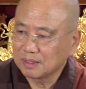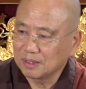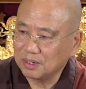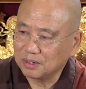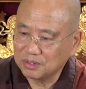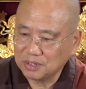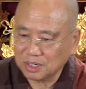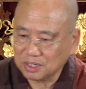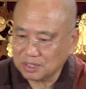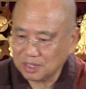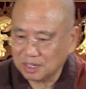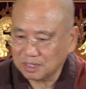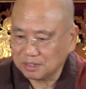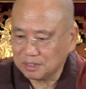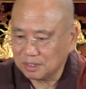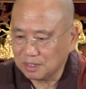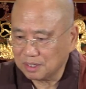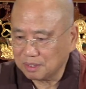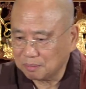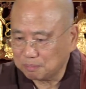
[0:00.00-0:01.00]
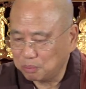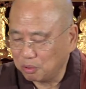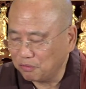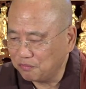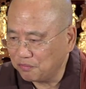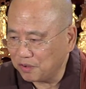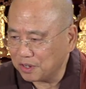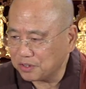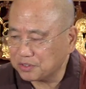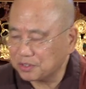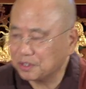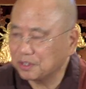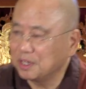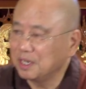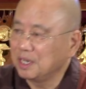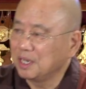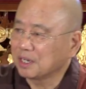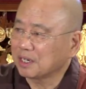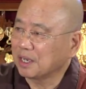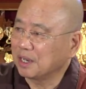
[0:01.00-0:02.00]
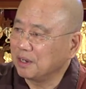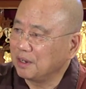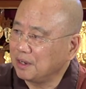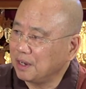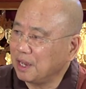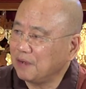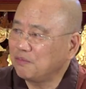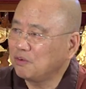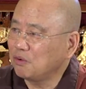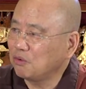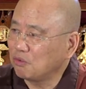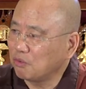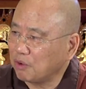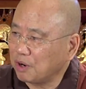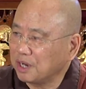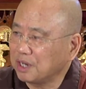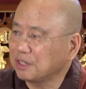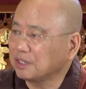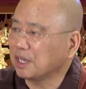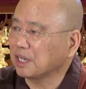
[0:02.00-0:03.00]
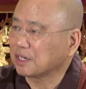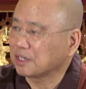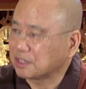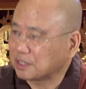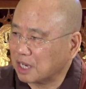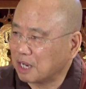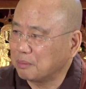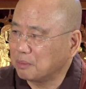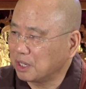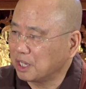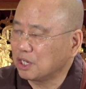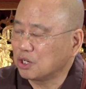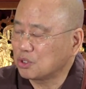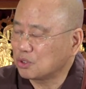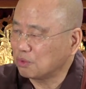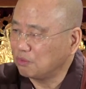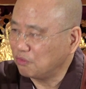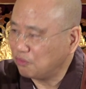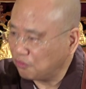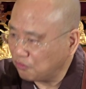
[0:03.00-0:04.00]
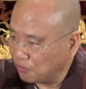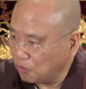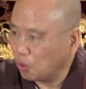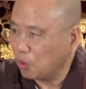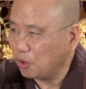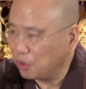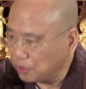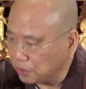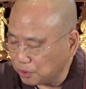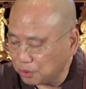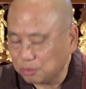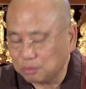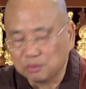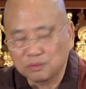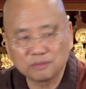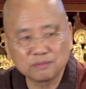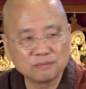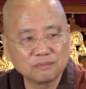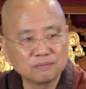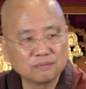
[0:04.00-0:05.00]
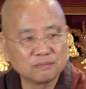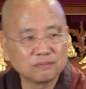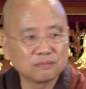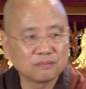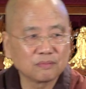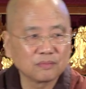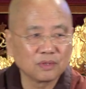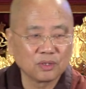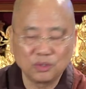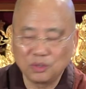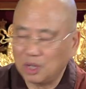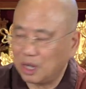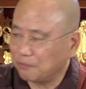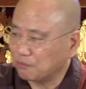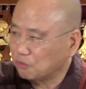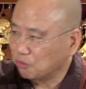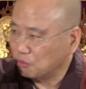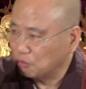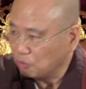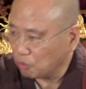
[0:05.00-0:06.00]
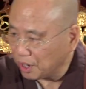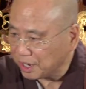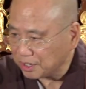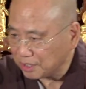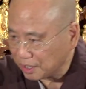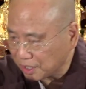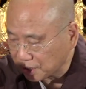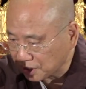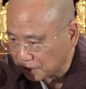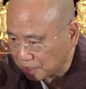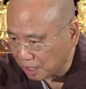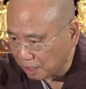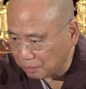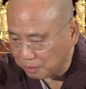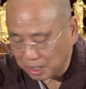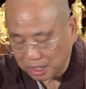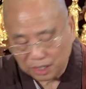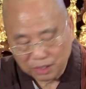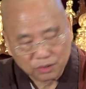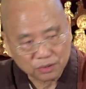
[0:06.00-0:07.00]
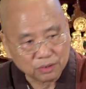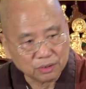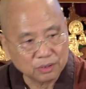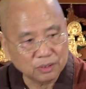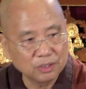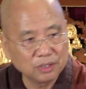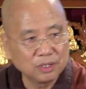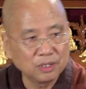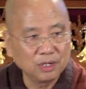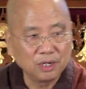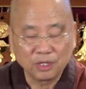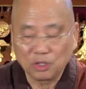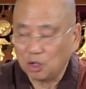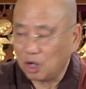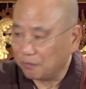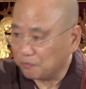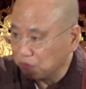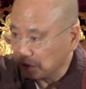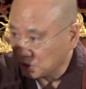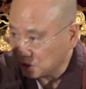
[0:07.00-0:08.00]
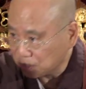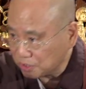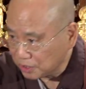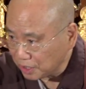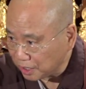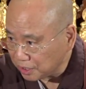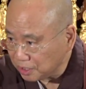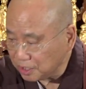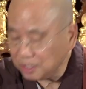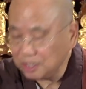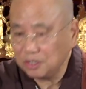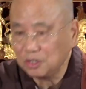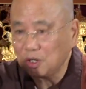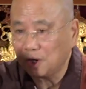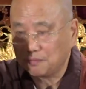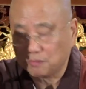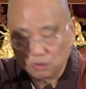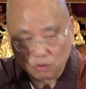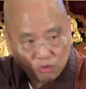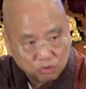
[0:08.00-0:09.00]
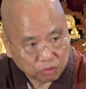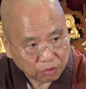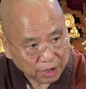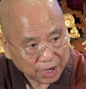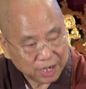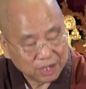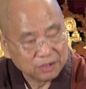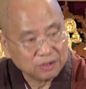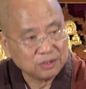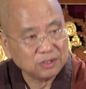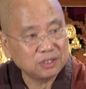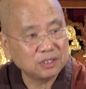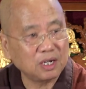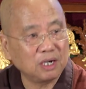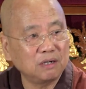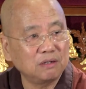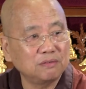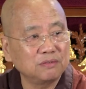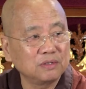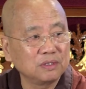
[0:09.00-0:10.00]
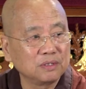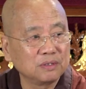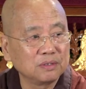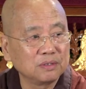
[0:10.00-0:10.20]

It's just like the professor can never write examination for you. You have to write examination. You have to study, you have to train yourself